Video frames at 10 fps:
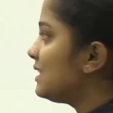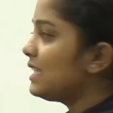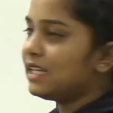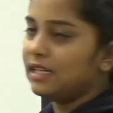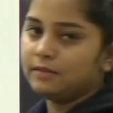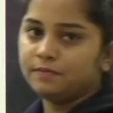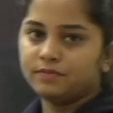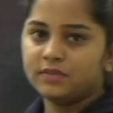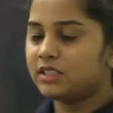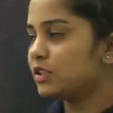sickle.
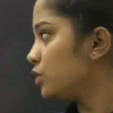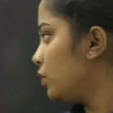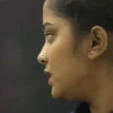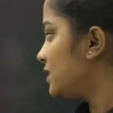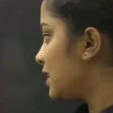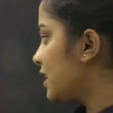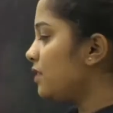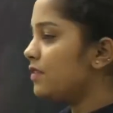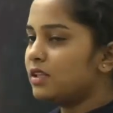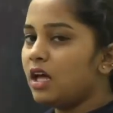This is known as
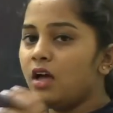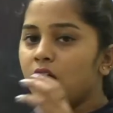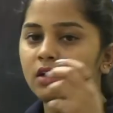sickle with the